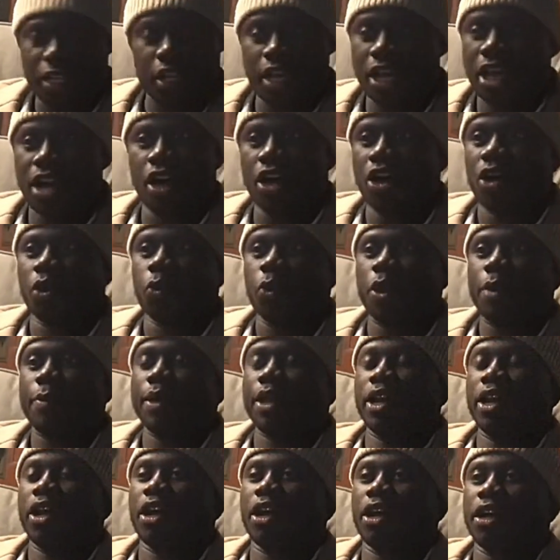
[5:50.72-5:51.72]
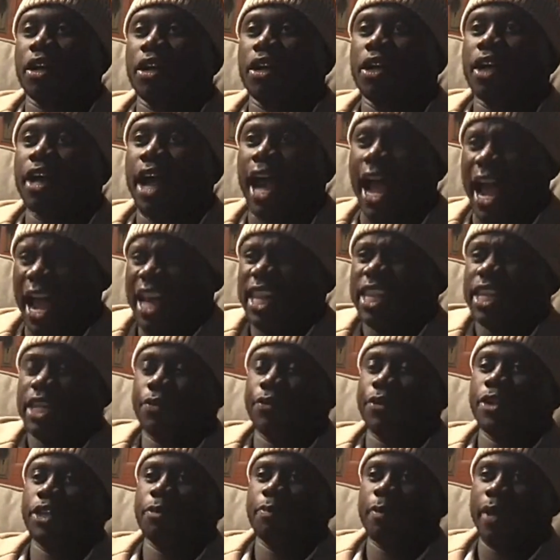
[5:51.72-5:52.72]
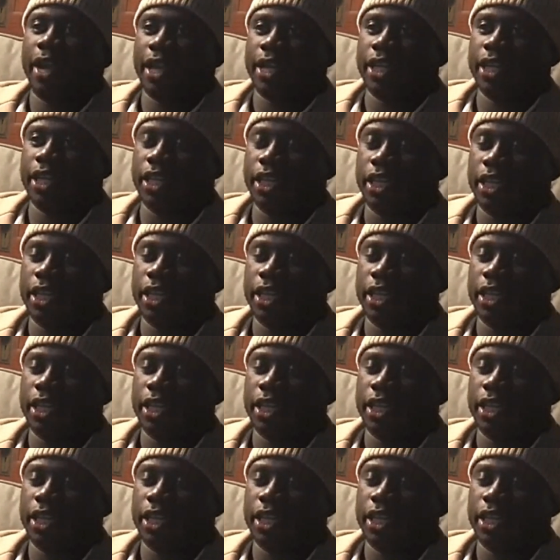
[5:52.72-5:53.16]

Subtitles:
no, women are highly respected.